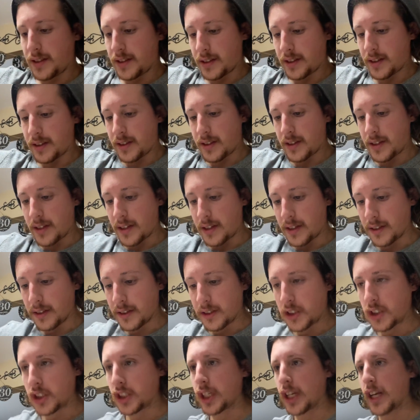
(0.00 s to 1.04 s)
uh,
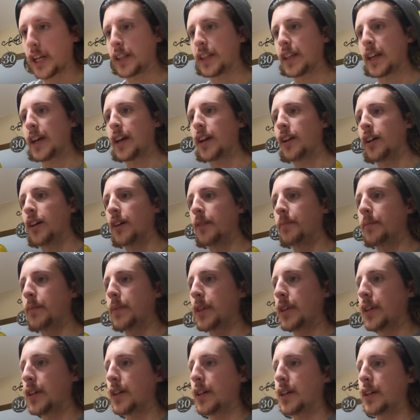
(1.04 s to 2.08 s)
shake that up.
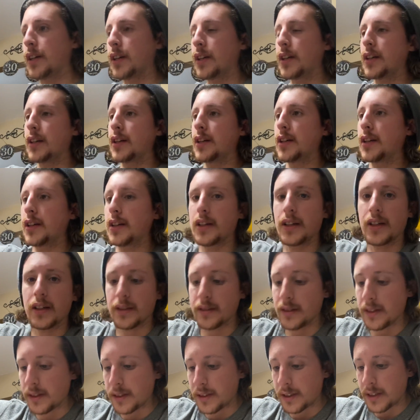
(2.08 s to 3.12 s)
And
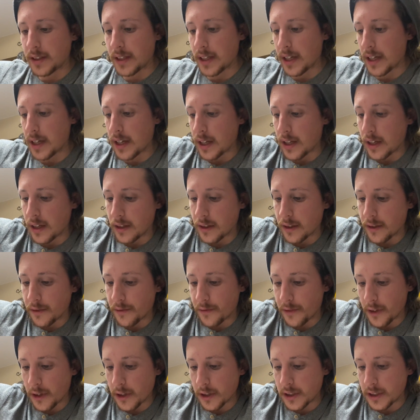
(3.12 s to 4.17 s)
let's see. The
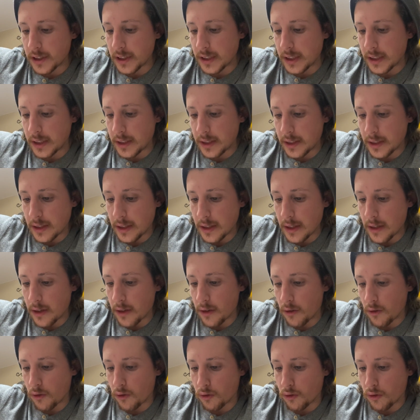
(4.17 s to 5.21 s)
first
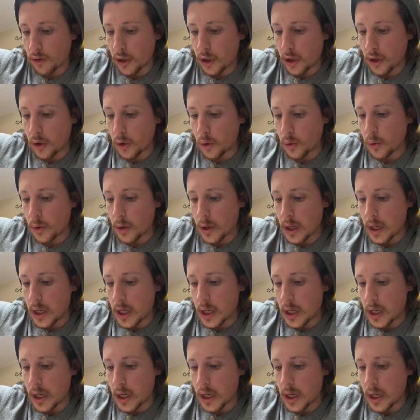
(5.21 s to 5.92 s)
row.